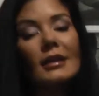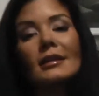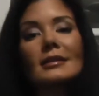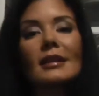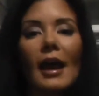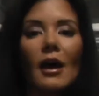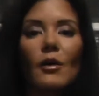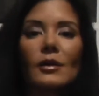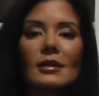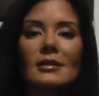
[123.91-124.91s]
is
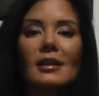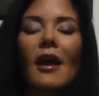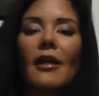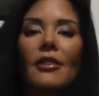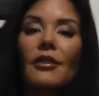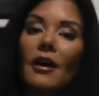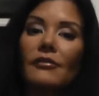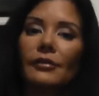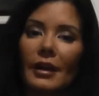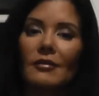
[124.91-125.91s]
how is the
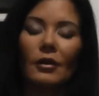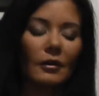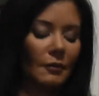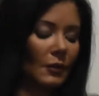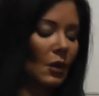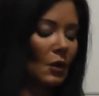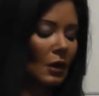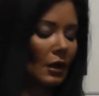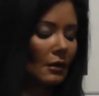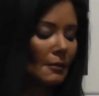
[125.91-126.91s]
flavor?
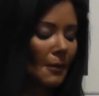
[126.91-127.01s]
Okay.